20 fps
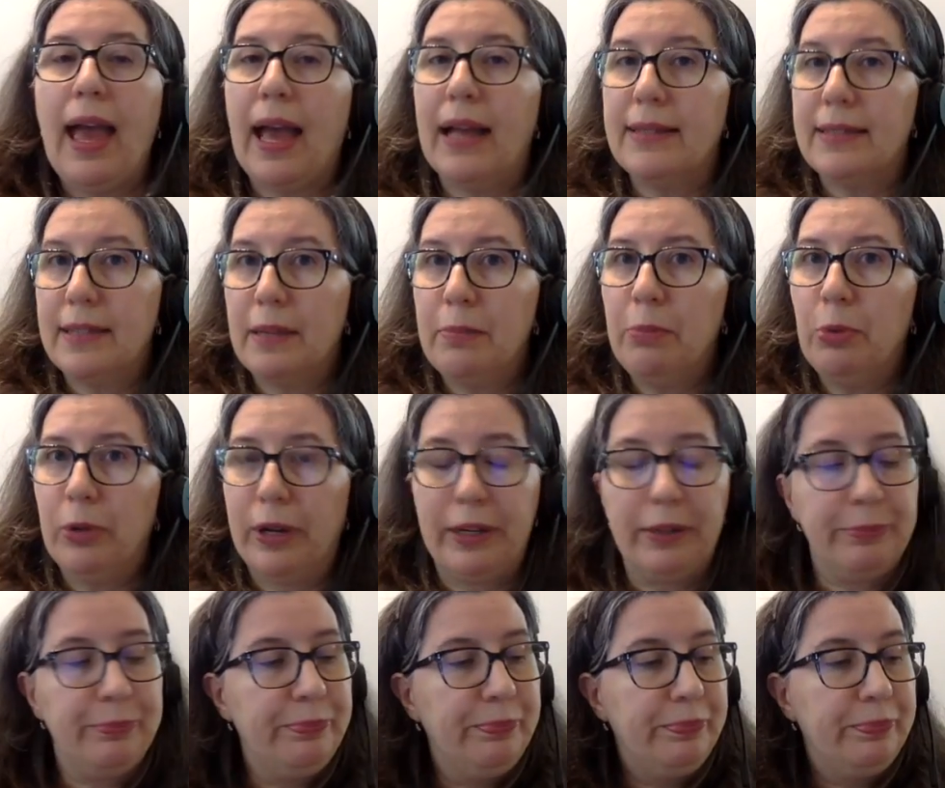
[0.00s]
At some point,
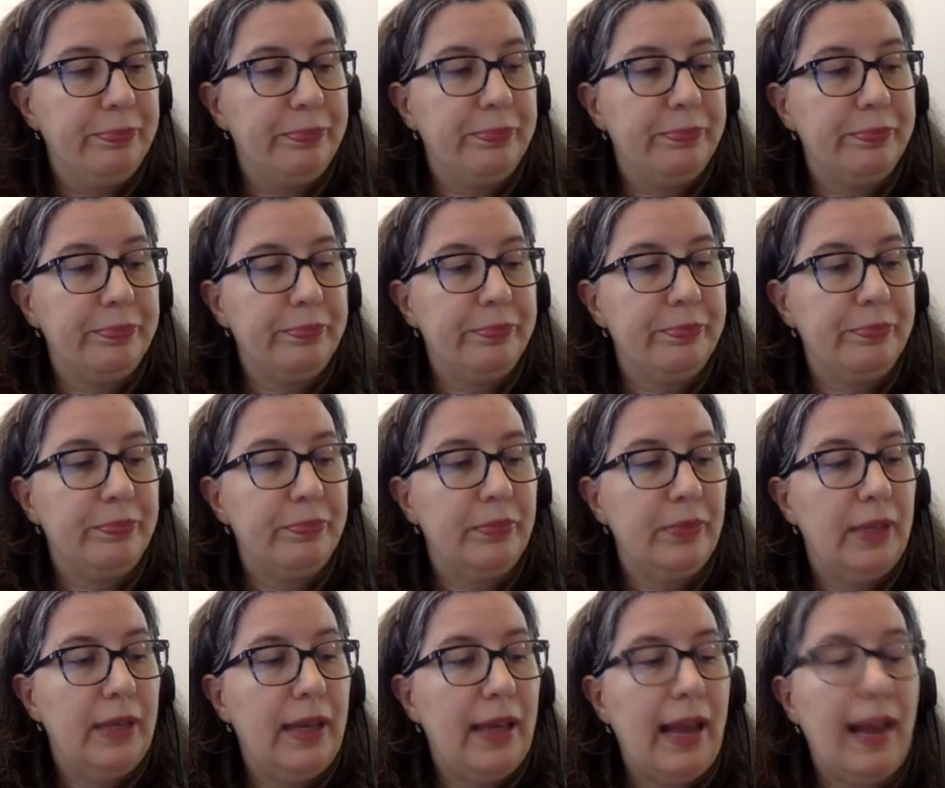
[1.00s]

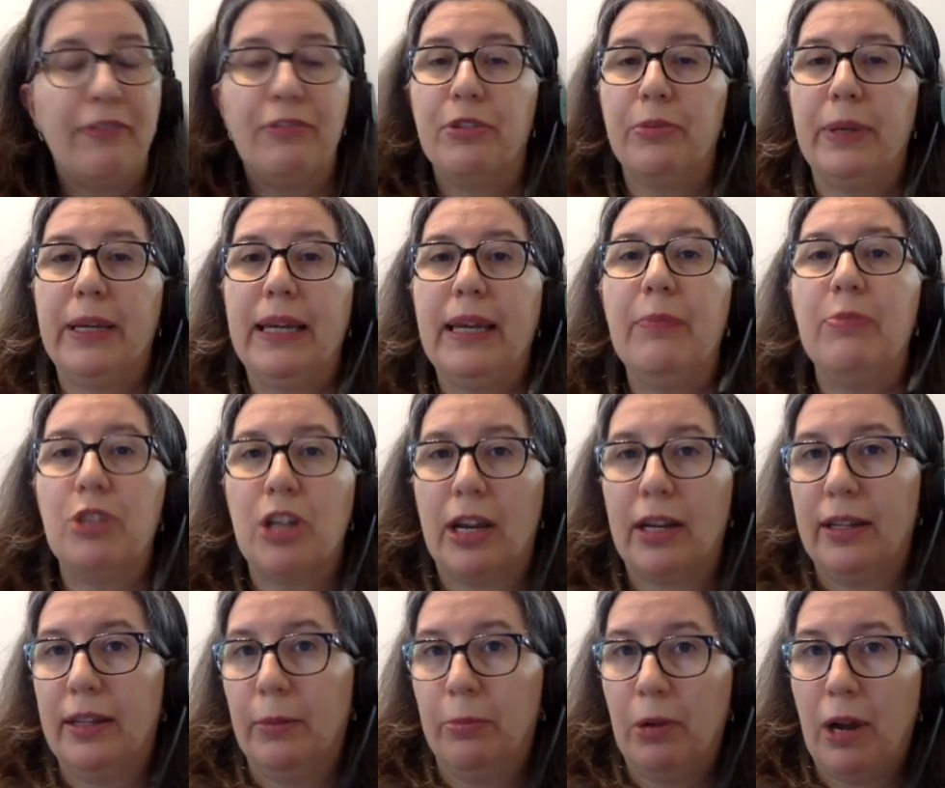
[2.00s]
after we keep
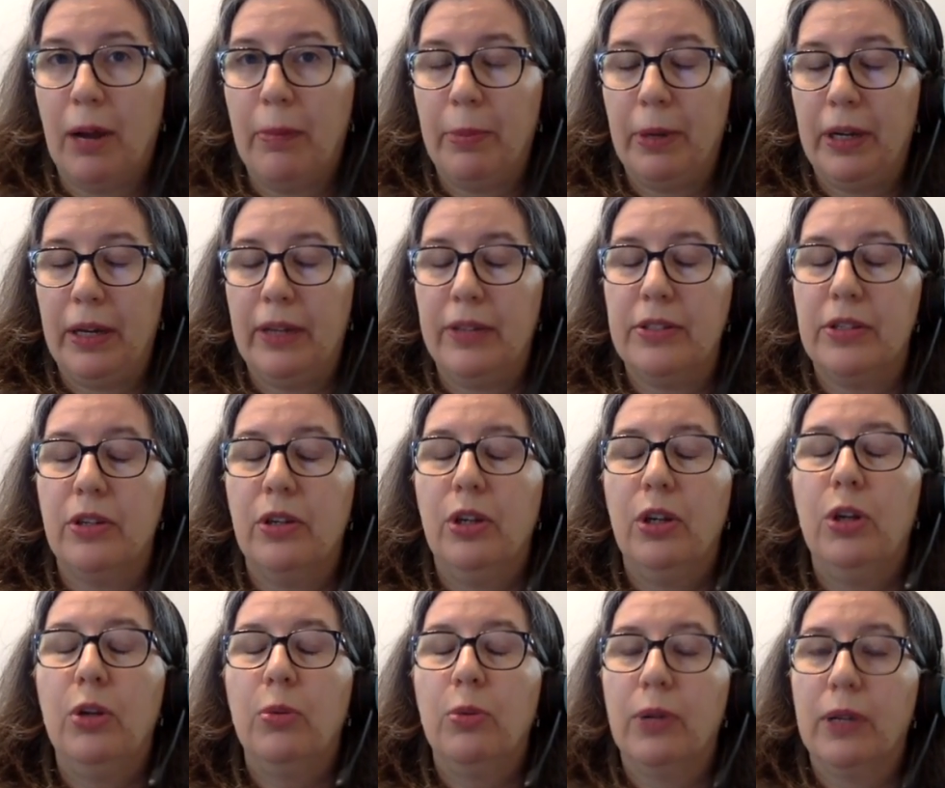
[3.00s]
checking the properties,
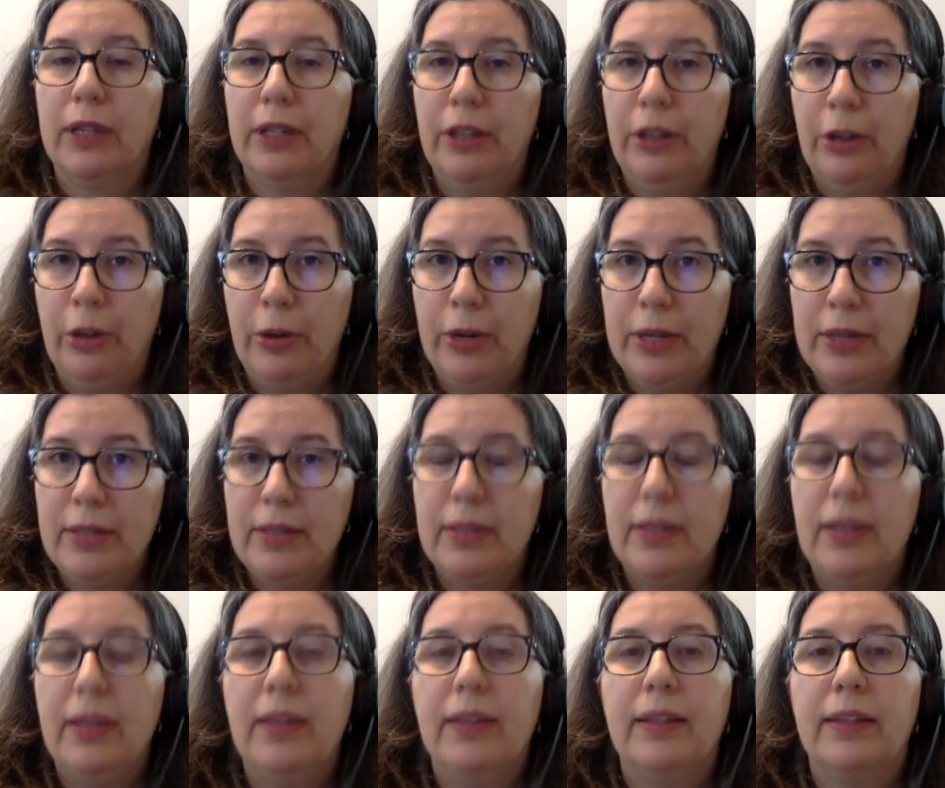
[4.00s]
we're going to notice
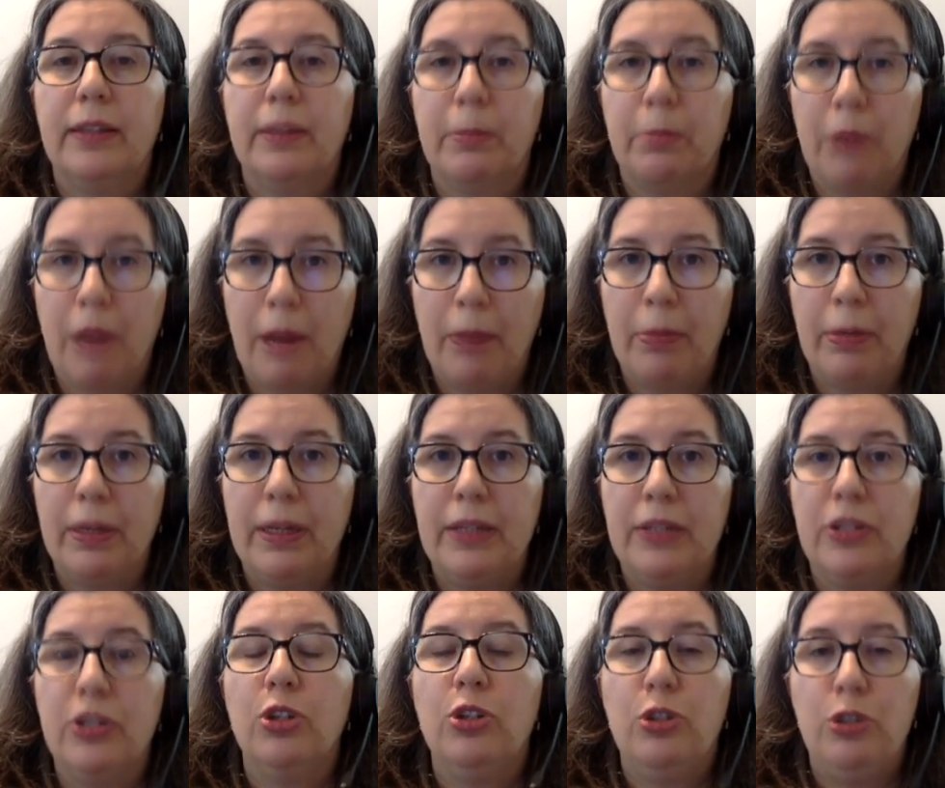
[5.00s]
that the
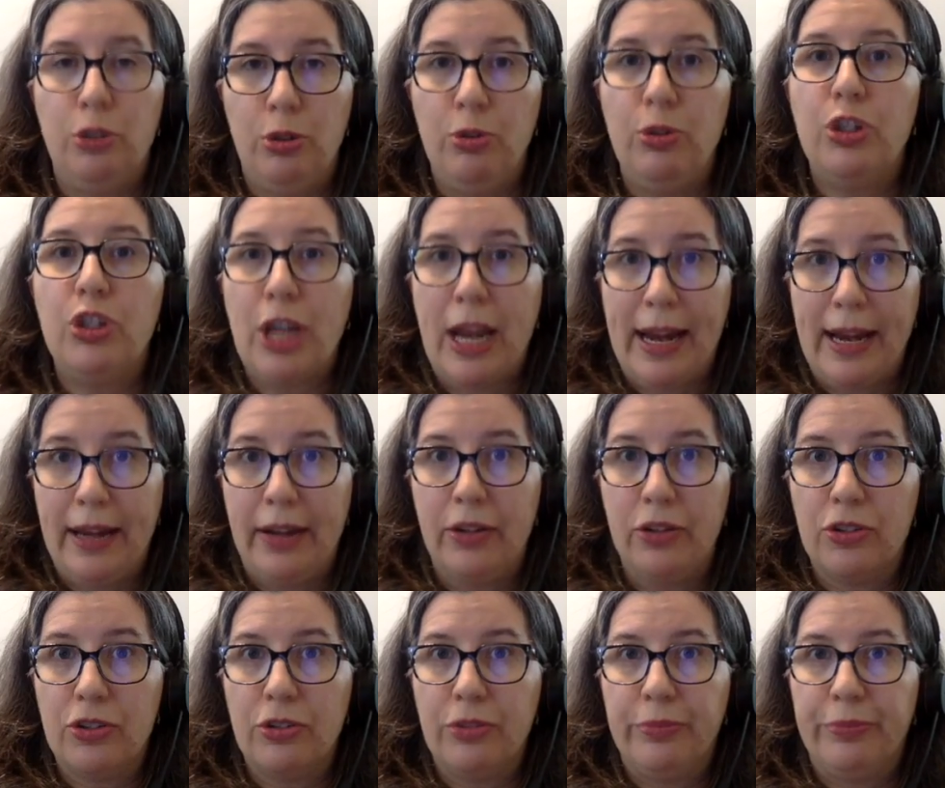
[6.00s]
properties do
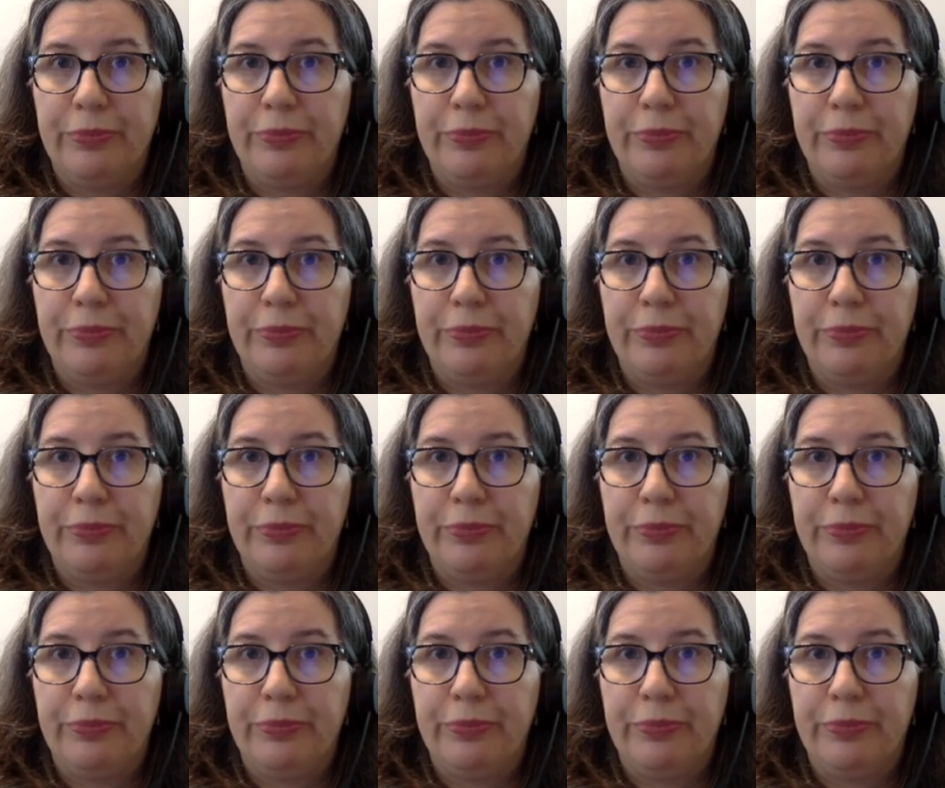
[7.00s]
change.